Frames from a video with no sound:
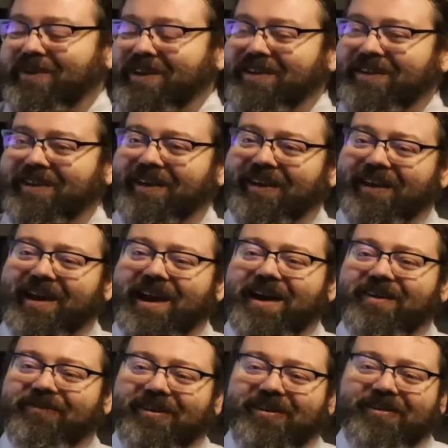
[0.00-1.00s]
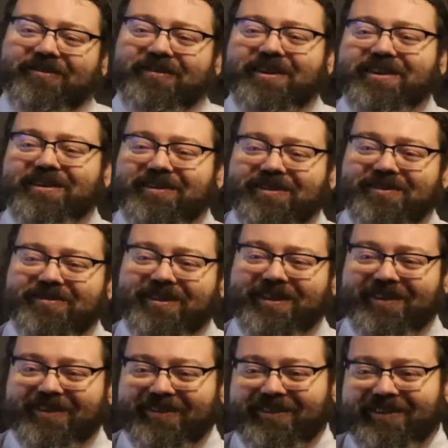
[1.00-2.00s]
week and have a great new
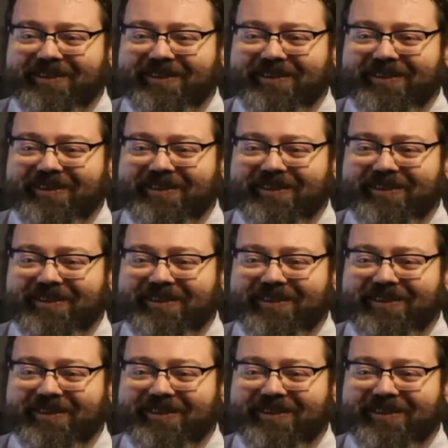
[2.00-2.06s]
year.